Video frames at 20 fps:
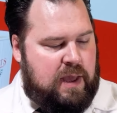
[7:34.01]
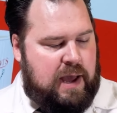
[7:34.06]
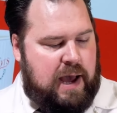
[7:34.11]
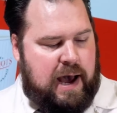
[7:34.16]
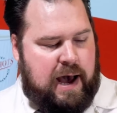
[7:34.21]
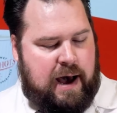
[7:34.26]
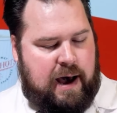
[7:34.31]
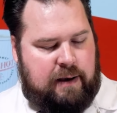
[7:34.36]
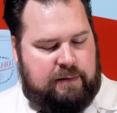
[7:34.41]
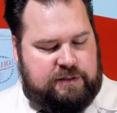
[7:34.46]

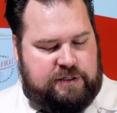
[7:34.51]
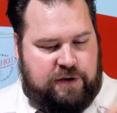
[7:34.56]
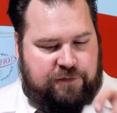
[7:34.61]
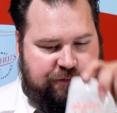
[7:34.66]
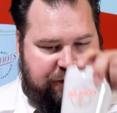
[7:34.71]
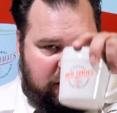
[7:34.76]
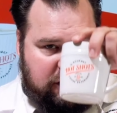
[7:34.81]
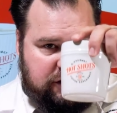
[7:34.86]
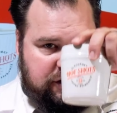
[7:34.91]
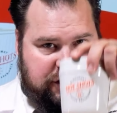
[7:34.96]
So
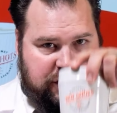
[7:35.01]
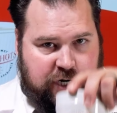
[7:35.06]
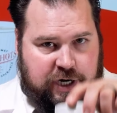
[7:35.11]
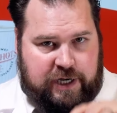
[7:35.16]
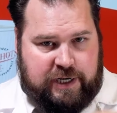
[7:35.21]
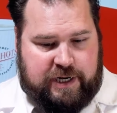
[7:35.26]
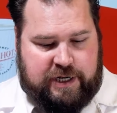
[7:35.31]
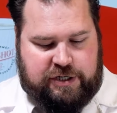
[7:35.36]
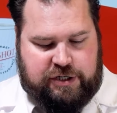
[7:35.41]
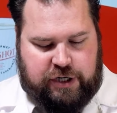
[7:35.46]
first, you're
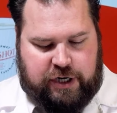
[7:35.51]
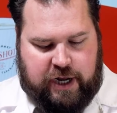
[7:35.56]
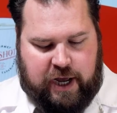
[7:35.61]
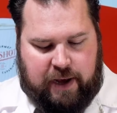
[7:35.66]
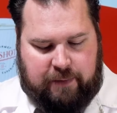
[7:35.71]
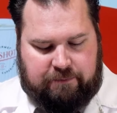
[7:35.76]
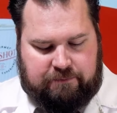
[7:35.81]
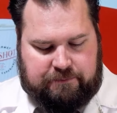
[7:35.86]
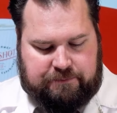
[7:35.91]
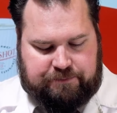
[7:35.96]
going to need your
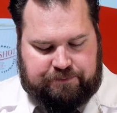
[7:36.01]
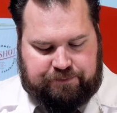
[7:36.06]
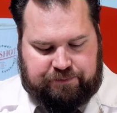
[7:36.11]
cup.